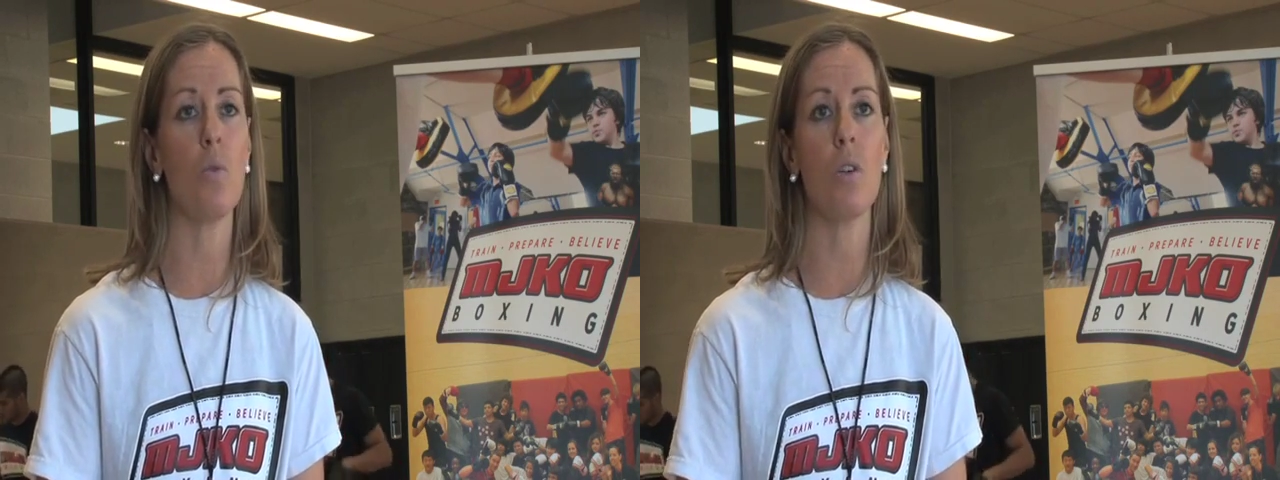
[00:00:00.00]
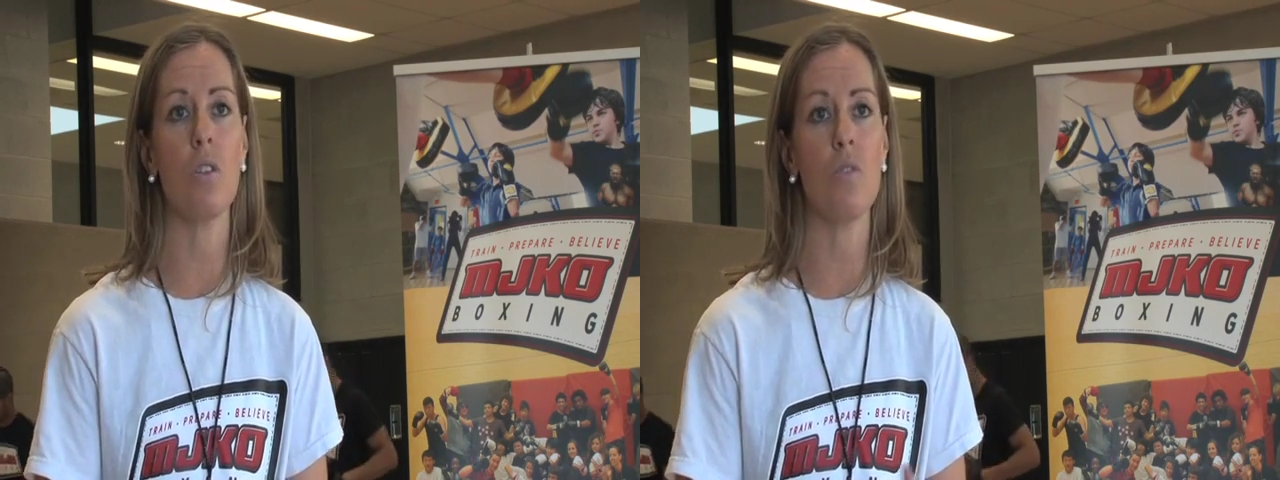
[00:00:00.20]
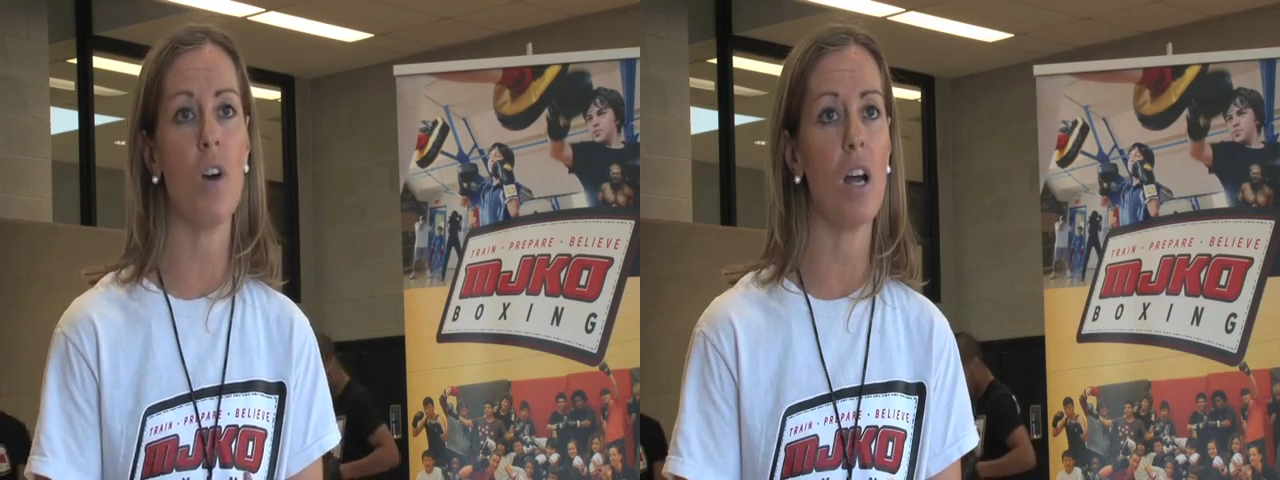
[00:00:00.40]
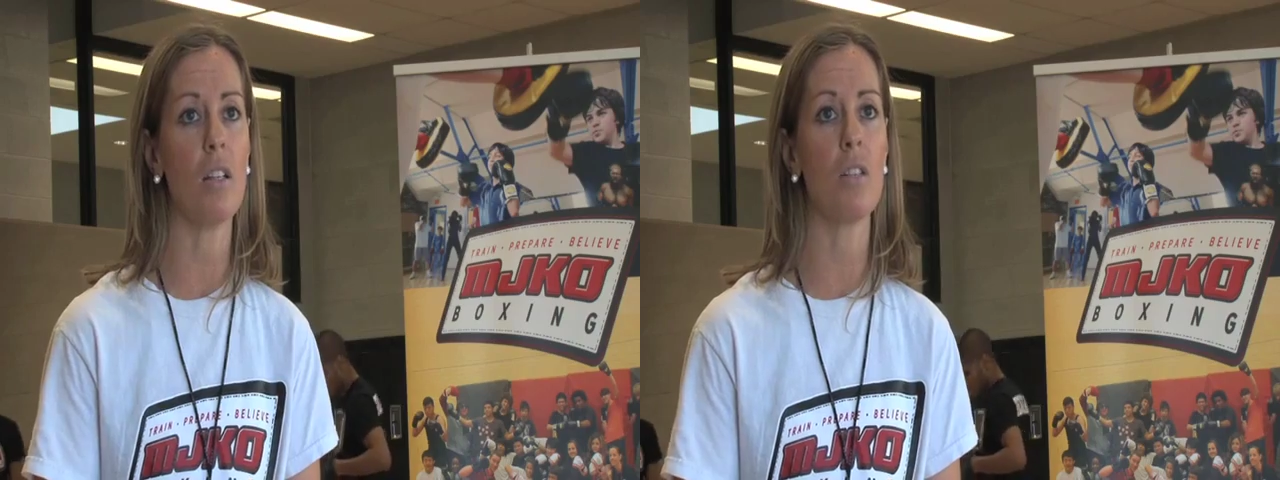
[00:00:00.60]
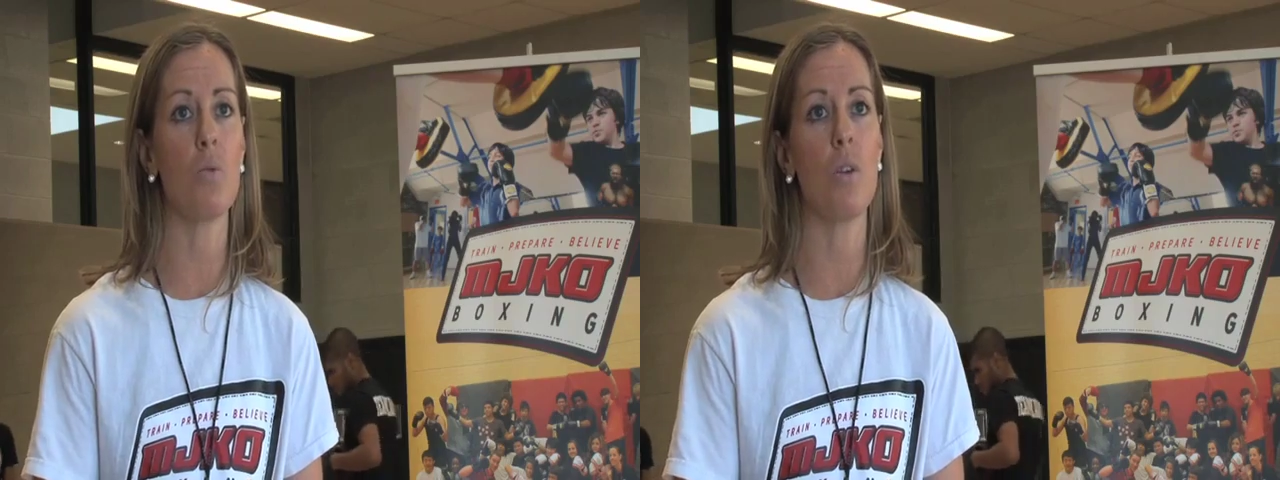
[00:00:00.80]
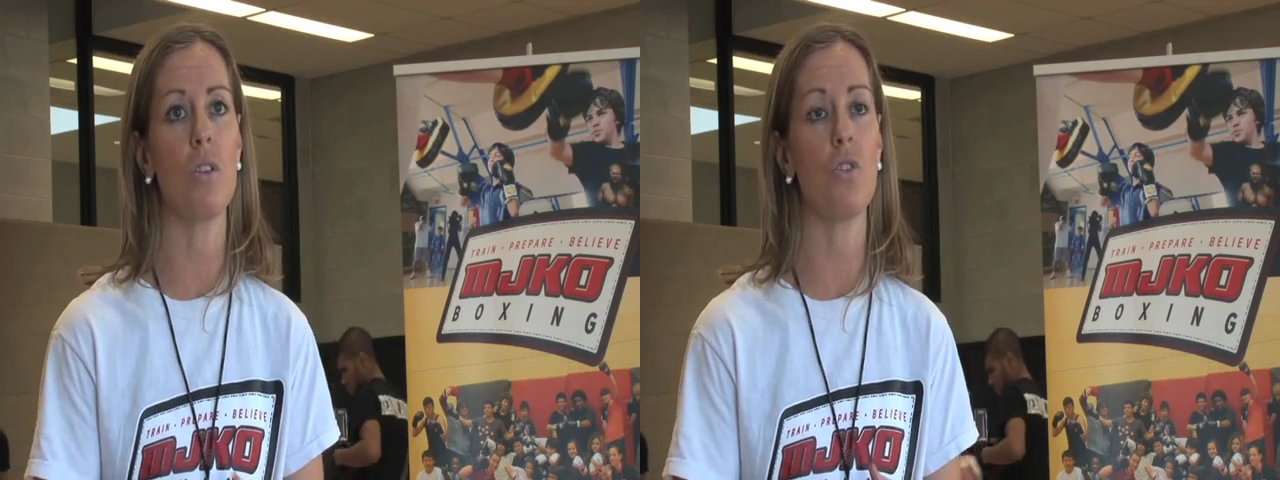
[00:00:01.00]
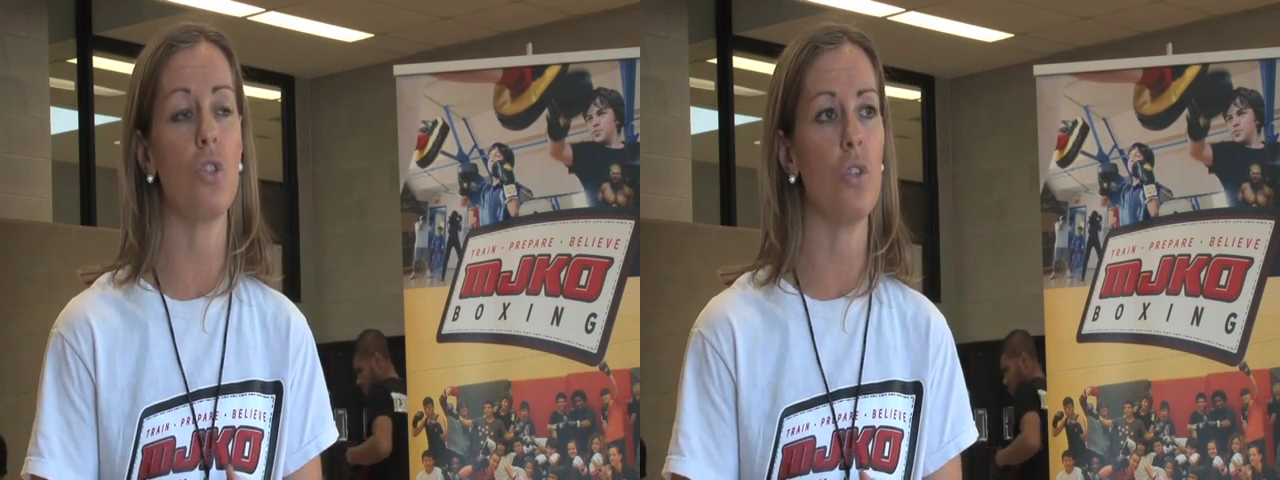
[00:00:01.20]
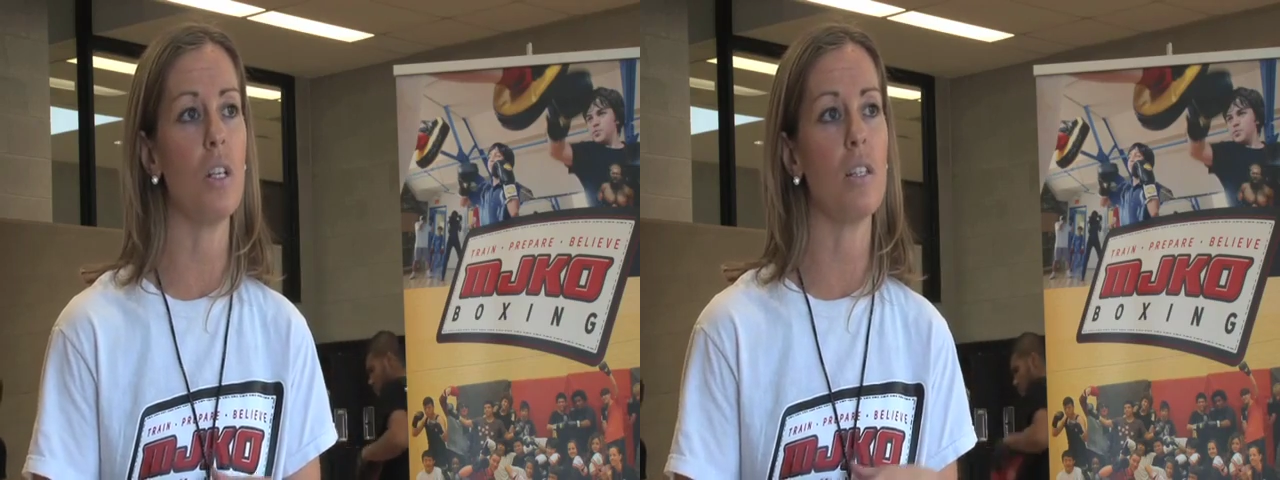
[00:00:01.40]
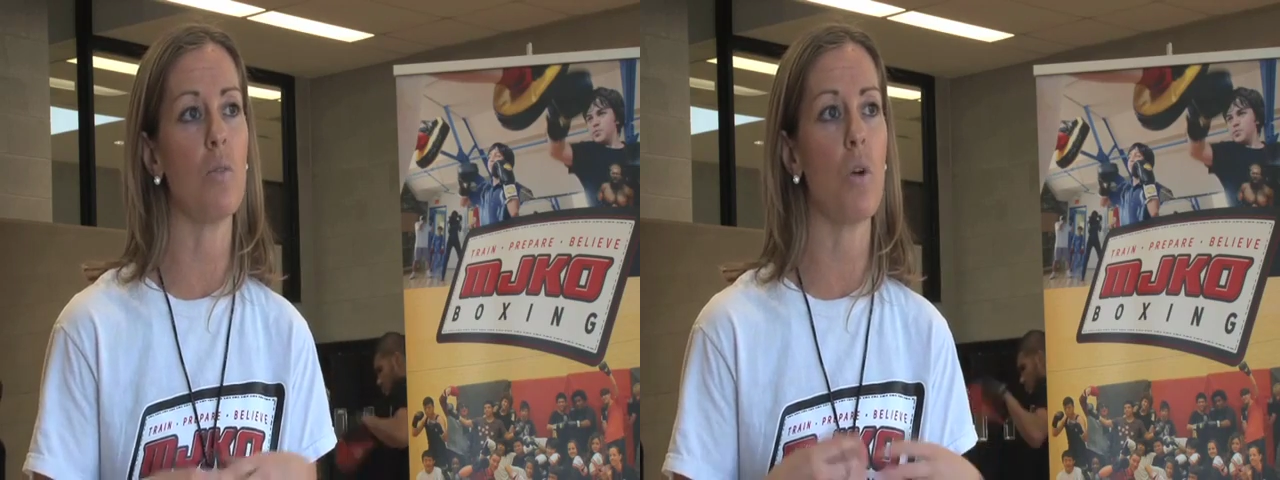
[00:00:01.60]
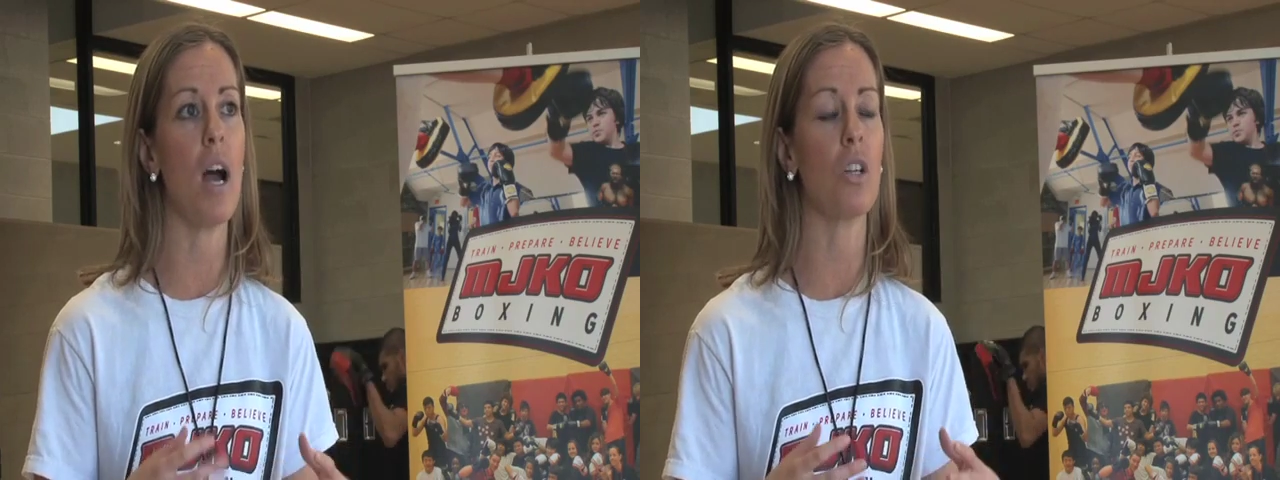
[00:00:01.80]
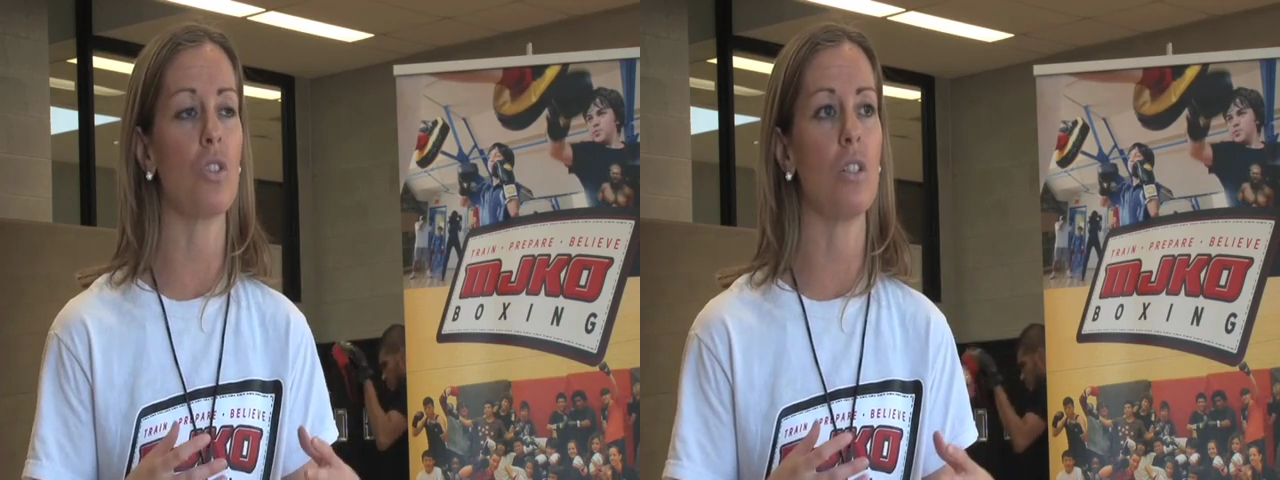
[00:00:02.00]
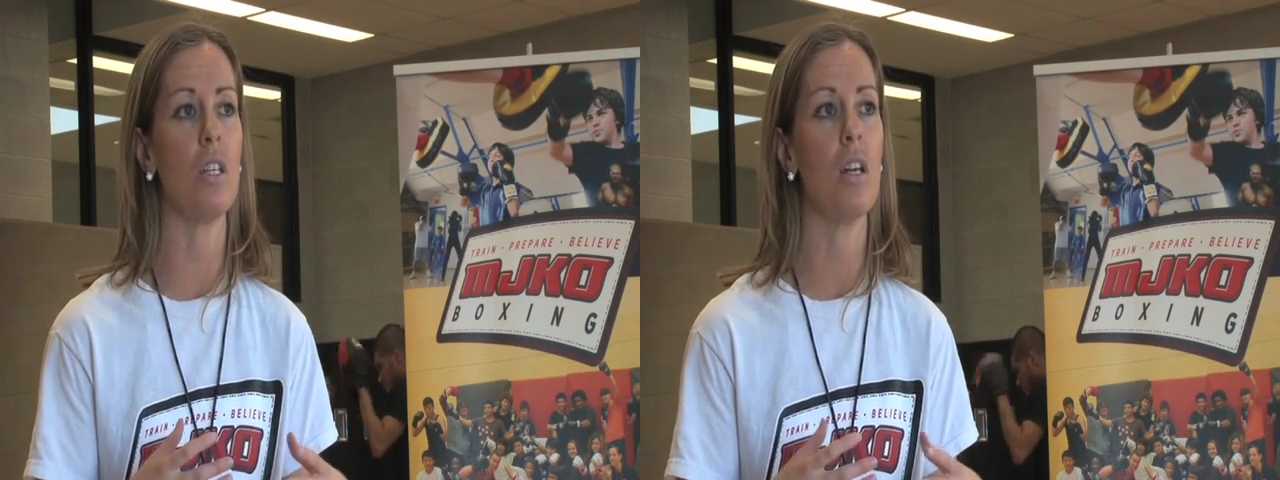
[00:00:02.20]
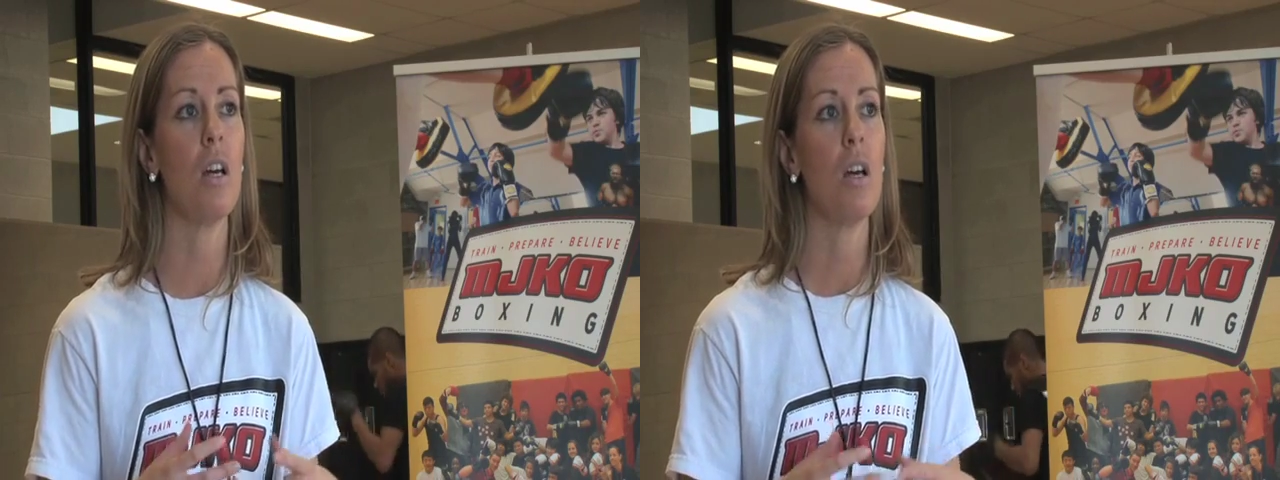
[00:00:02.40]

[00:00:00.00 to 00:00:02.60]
where there's violence, where there's shootings, and we're actually